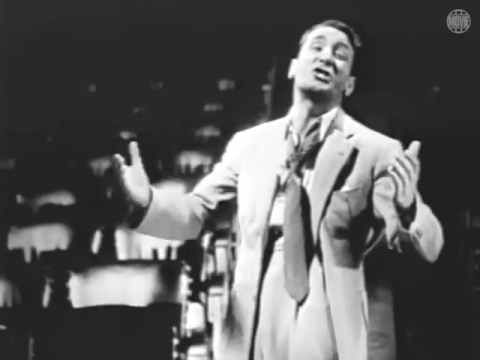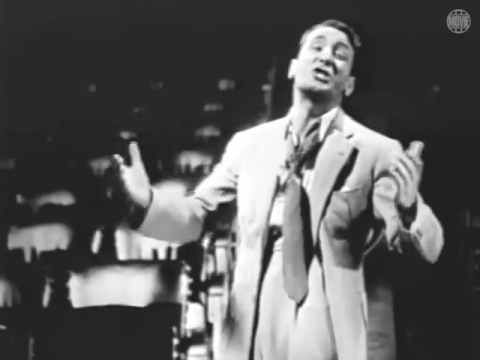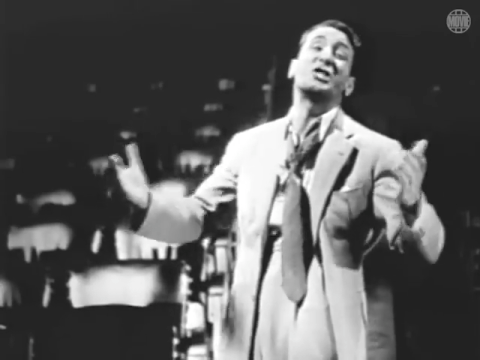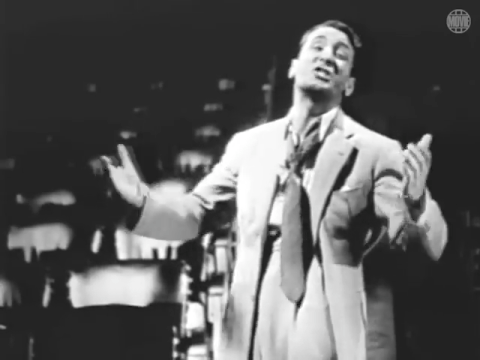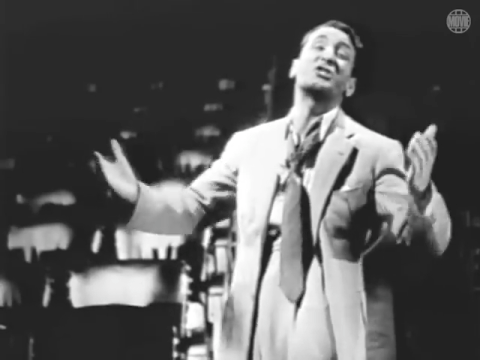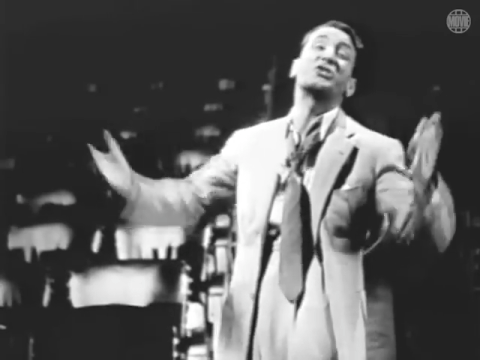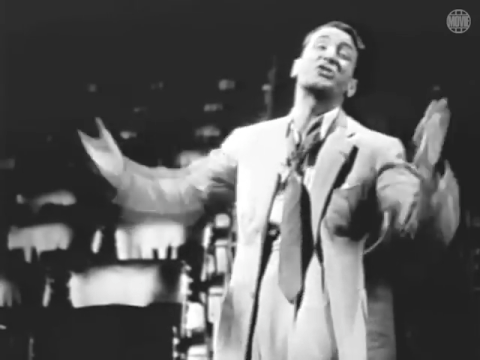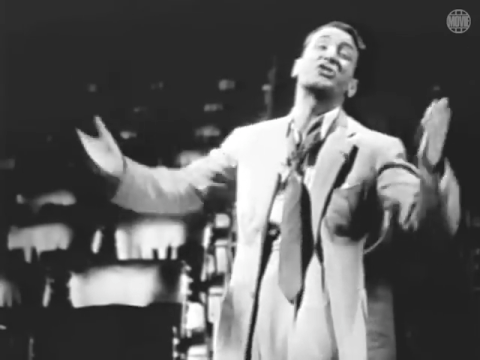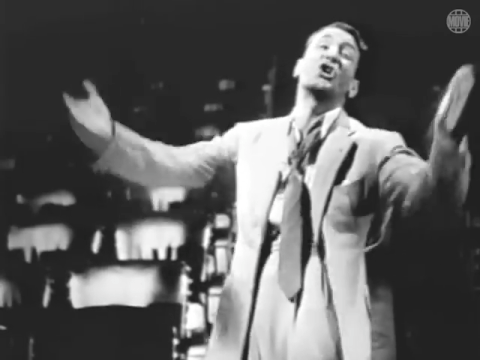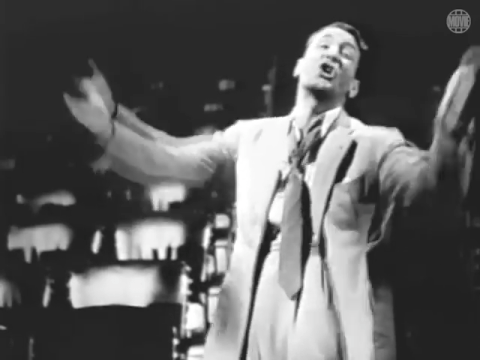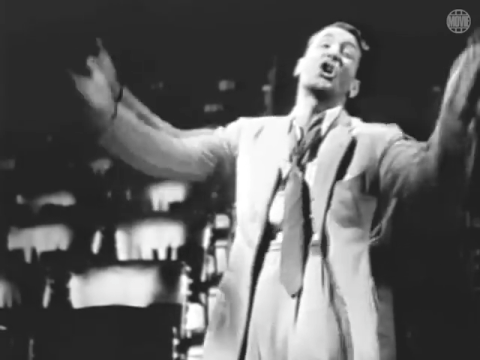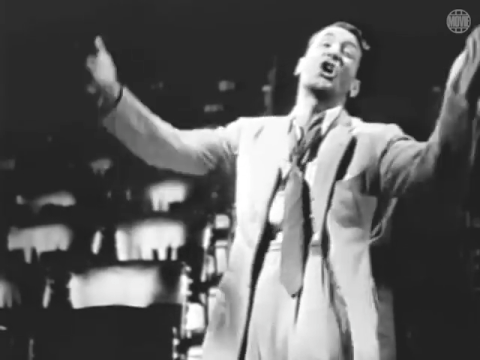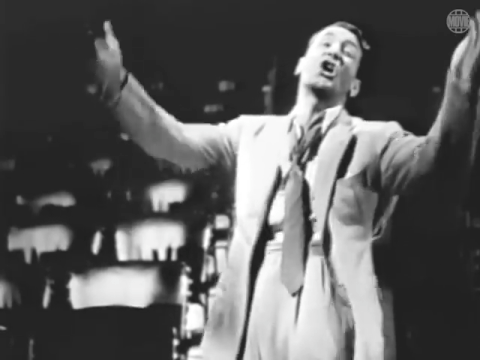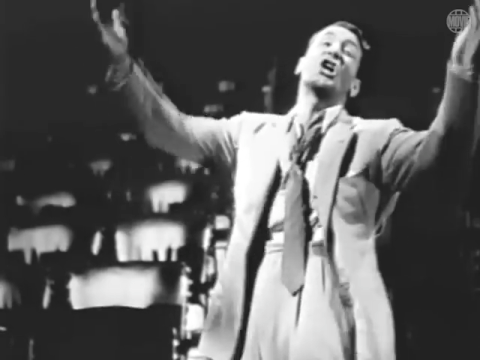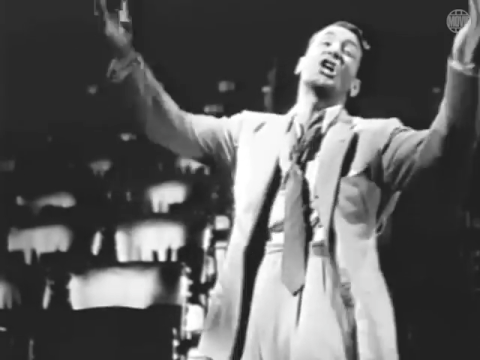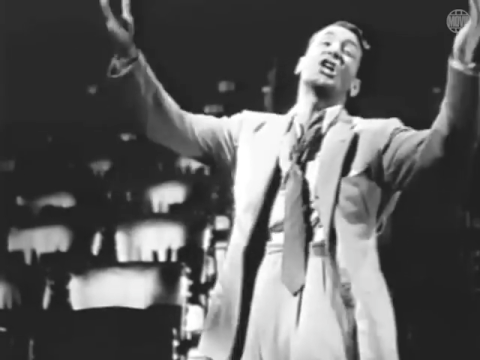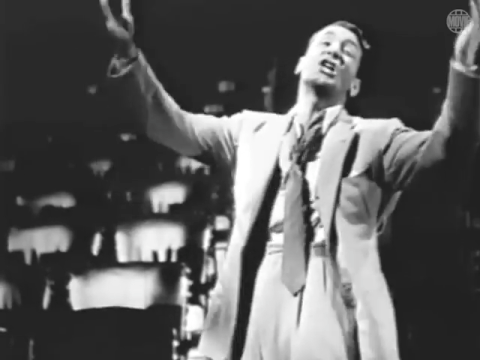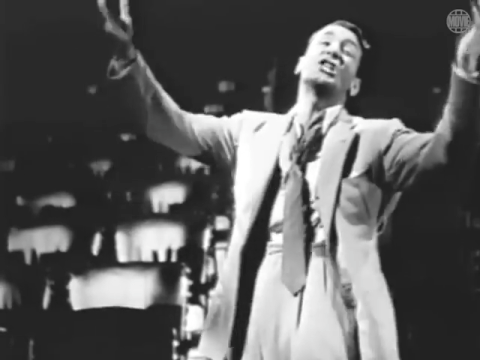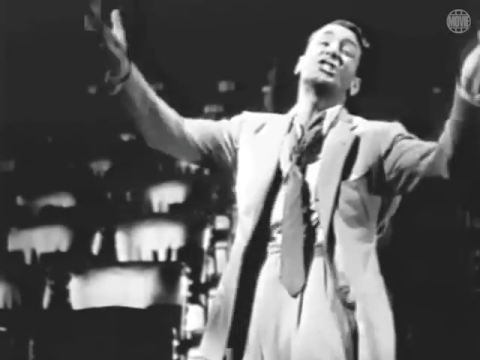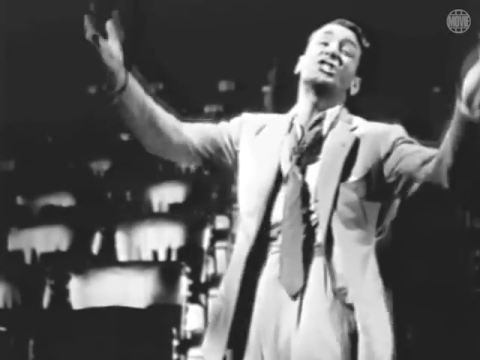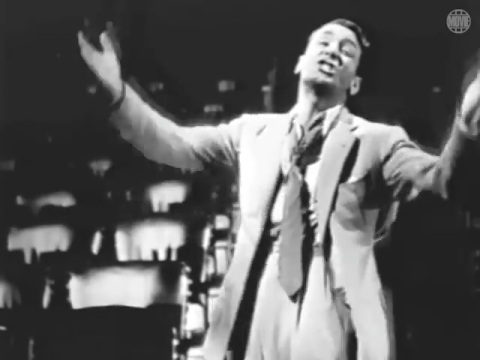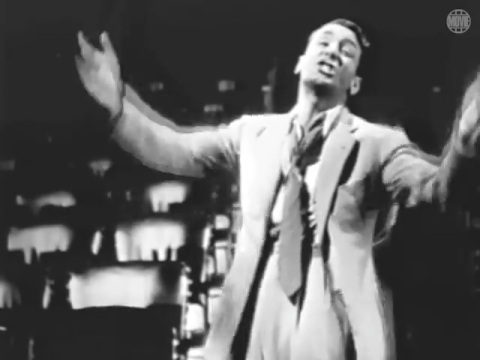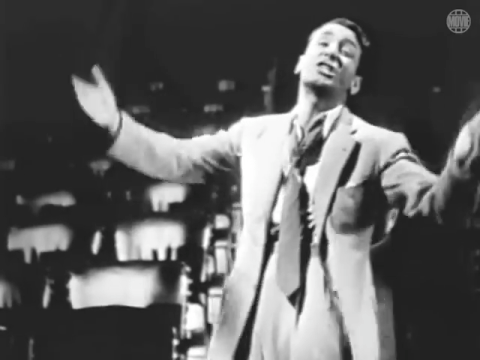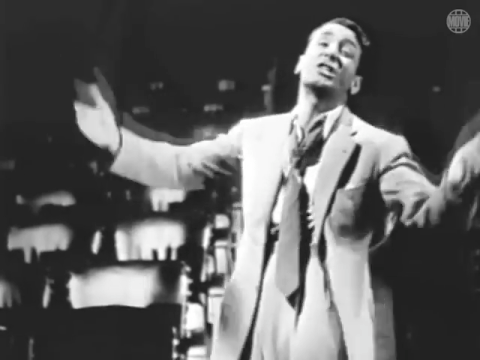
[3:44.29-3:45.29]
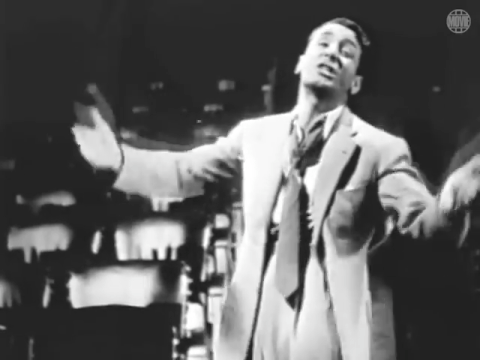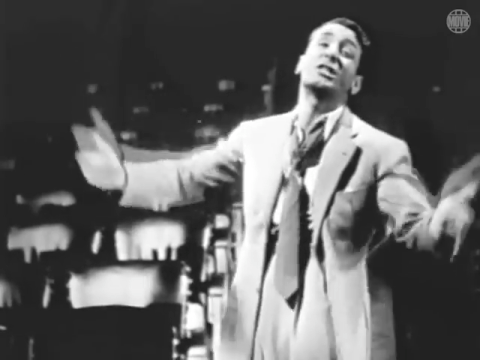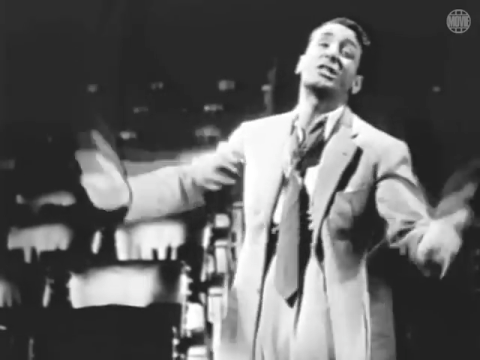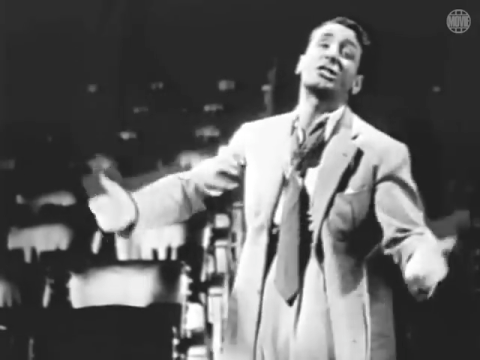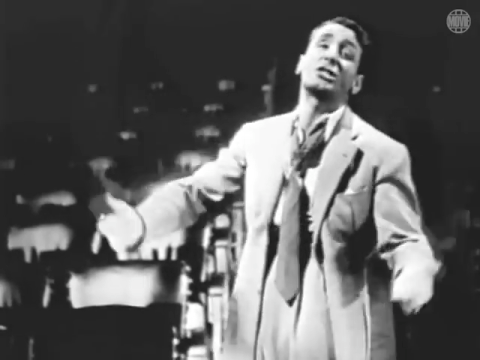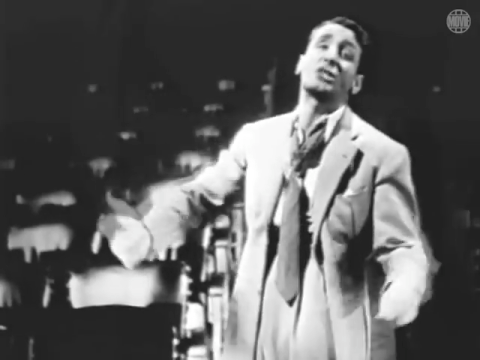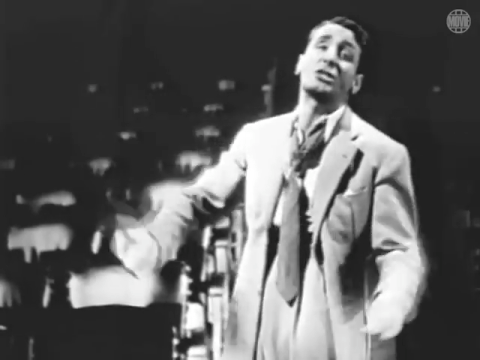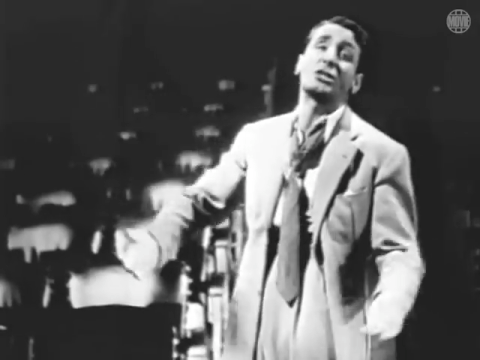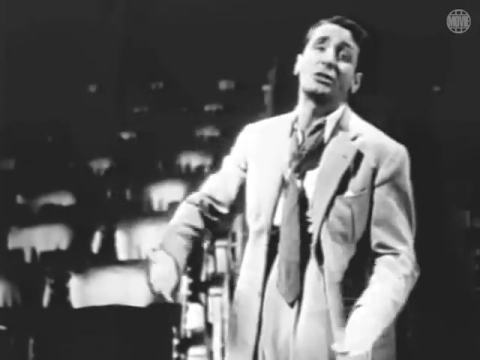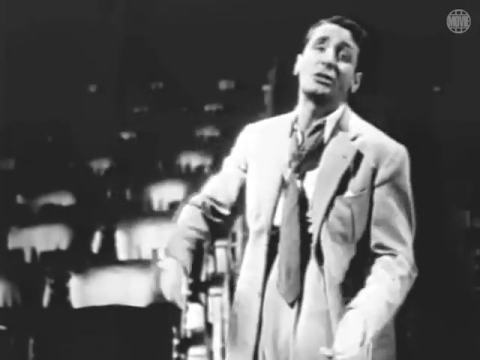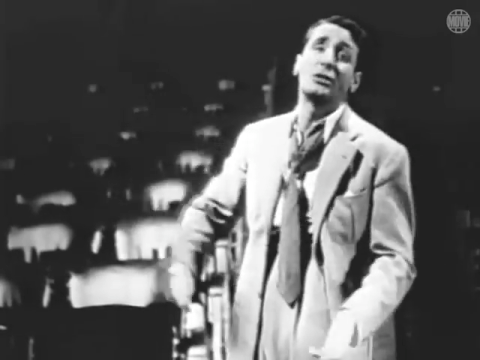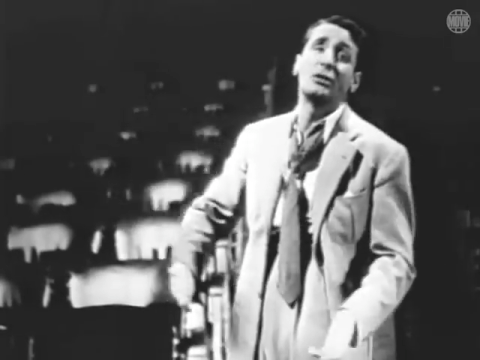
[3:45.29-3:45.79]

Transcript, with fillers: she's gorgeous.